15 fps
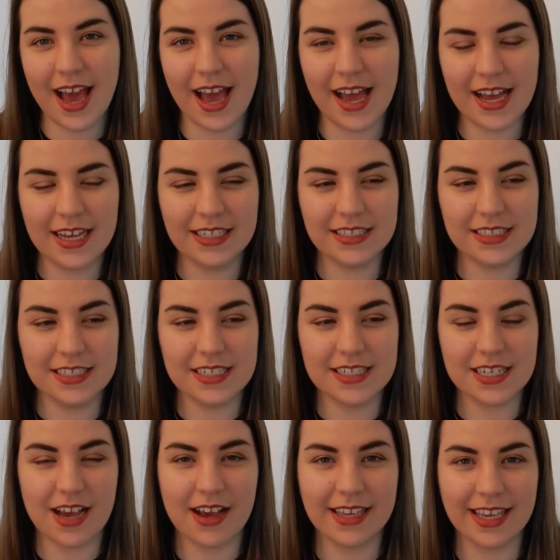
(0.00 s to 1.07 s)

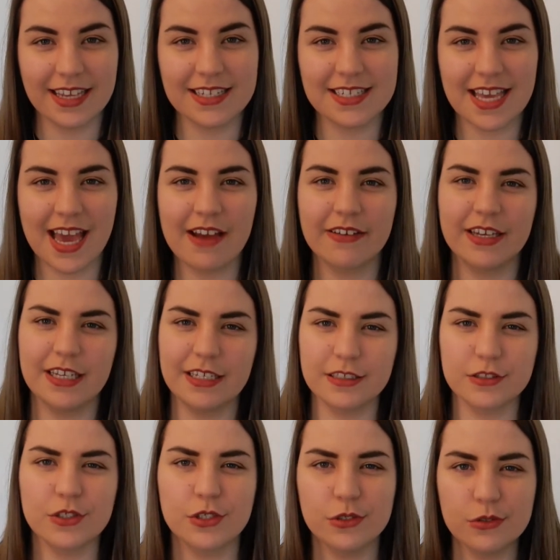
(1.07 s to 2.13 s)
and I get to
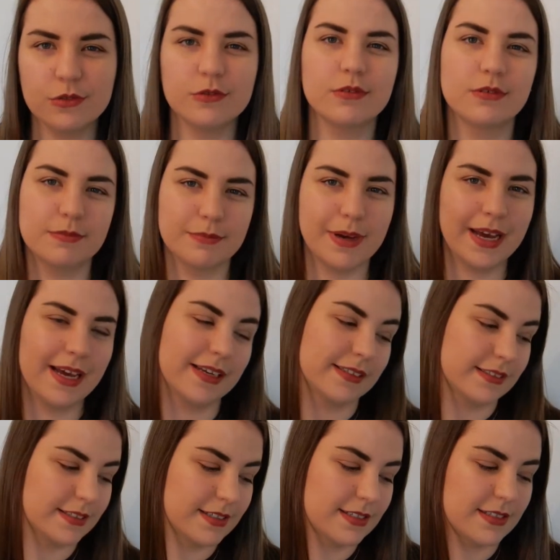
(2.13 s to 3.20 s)
carry two
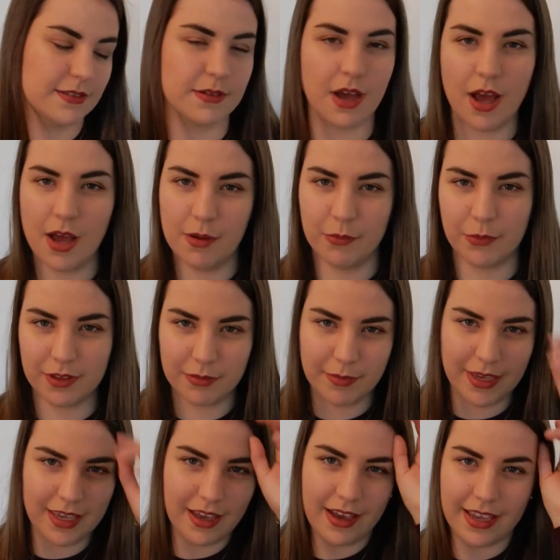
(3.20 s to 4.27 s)
bags with me.